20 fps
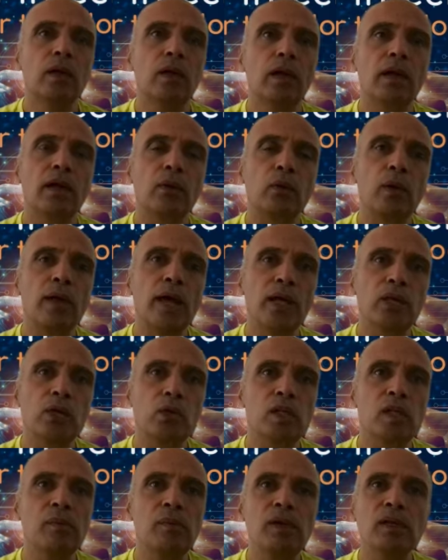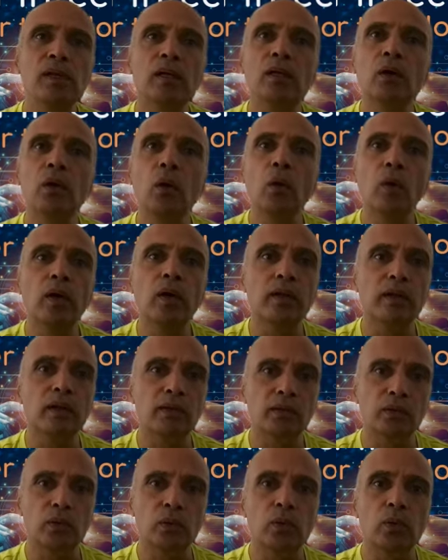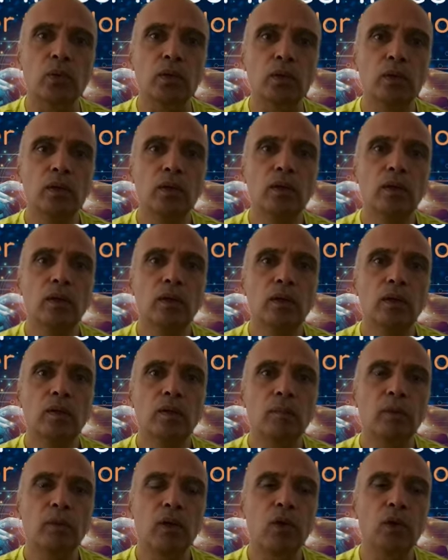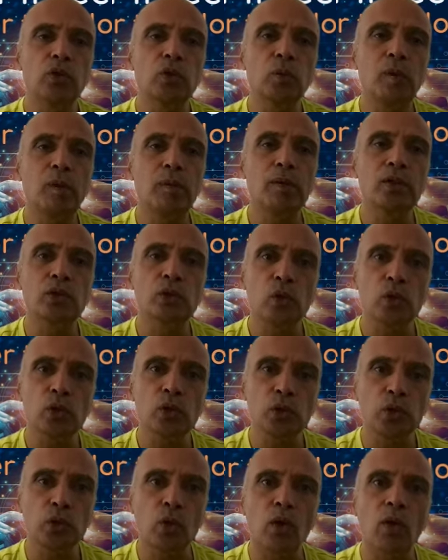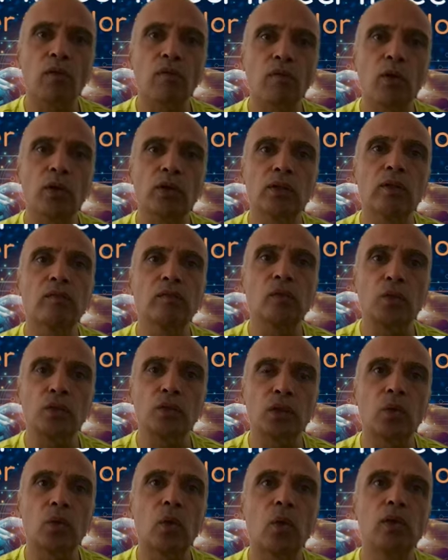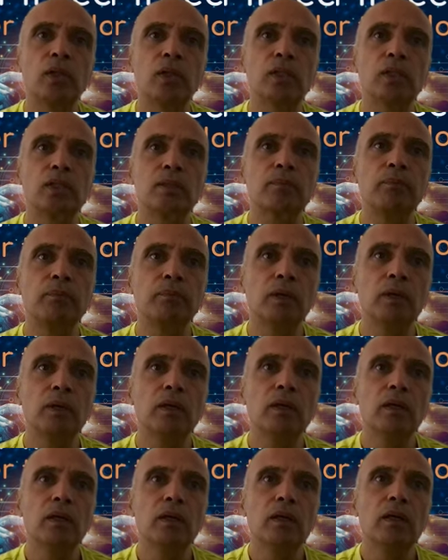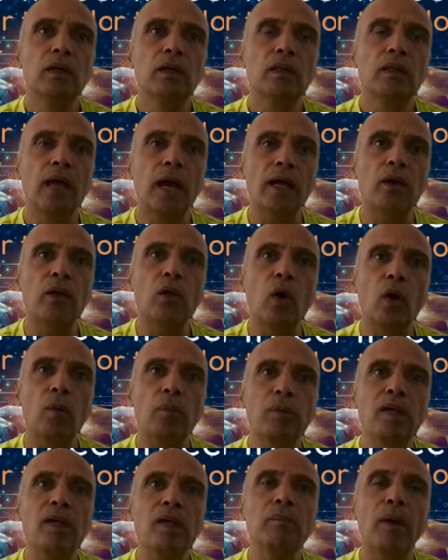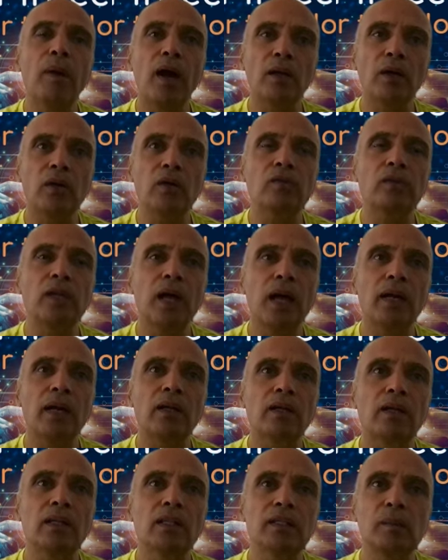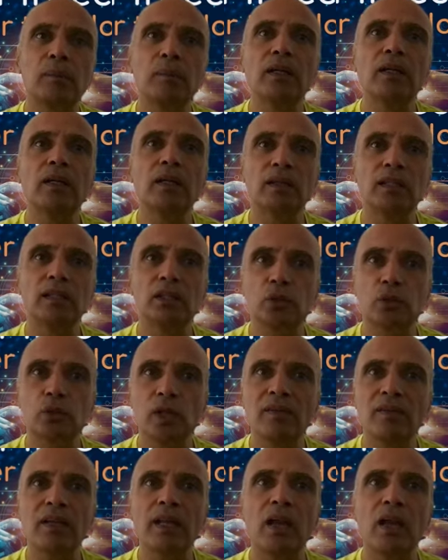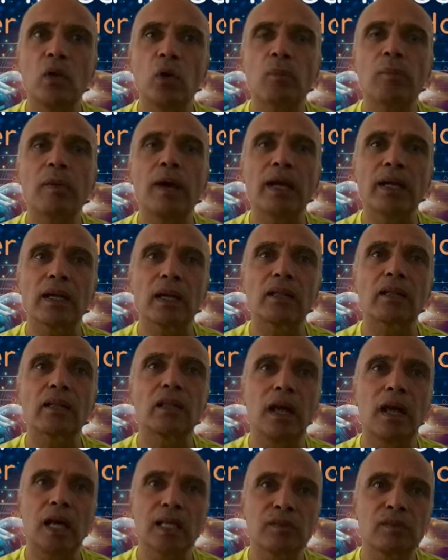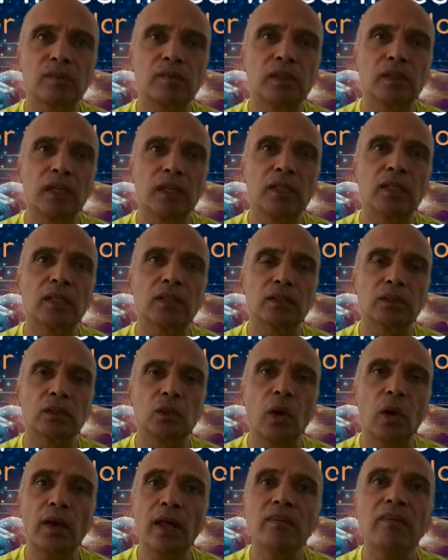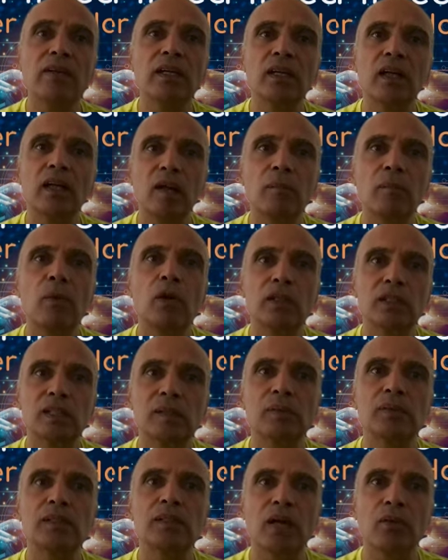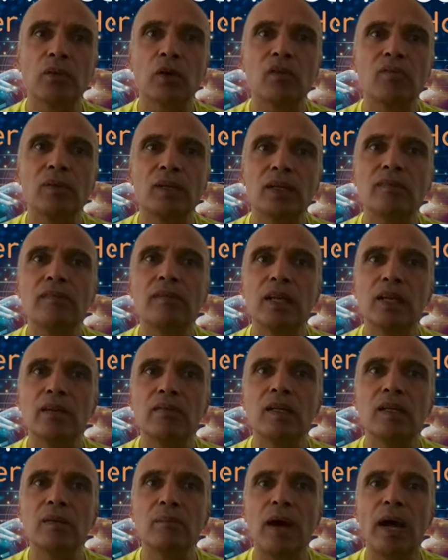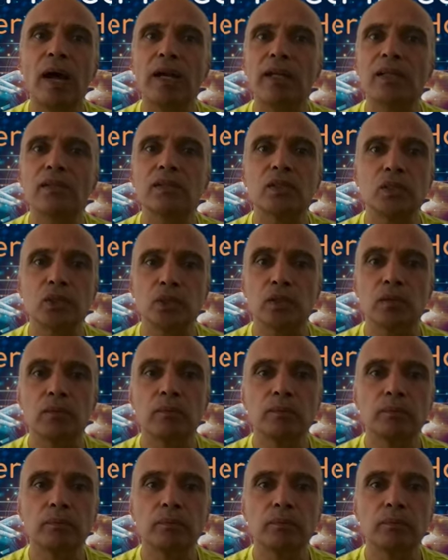It could actually be a lower risk route because you may be so sure of what the future holds that not being part of that is a bigger risk. Today, when I look back at the last 15 years, not having done Policy Bazaar would have been a very, very bad decision.